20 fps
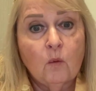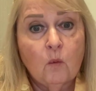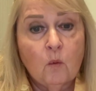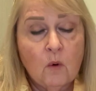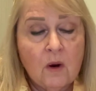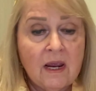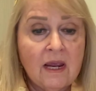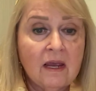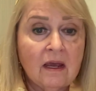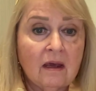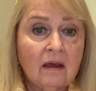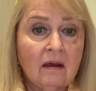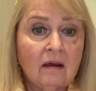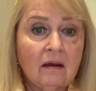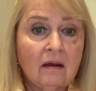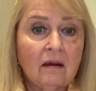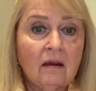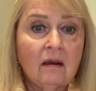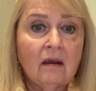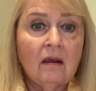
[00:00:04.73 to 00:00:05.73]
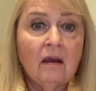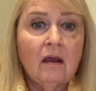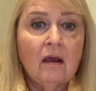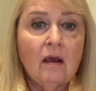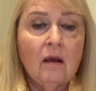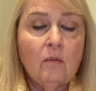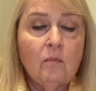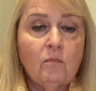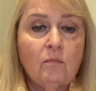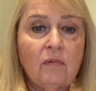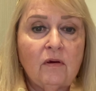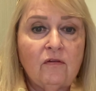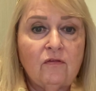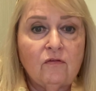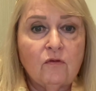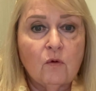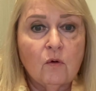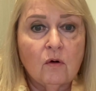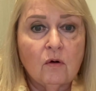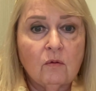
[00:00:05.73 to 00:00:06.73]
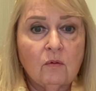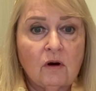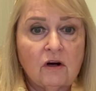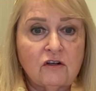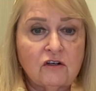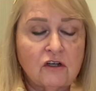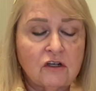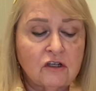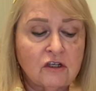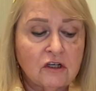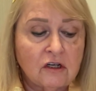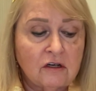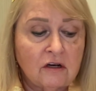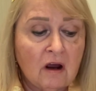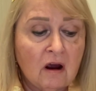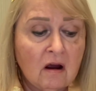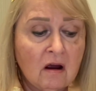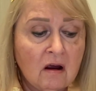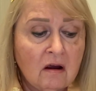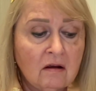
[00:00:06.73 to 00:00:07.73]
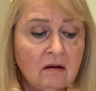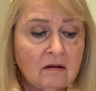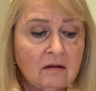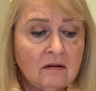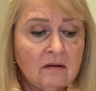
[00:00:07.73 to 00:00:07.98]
week before Rosh Hashanah,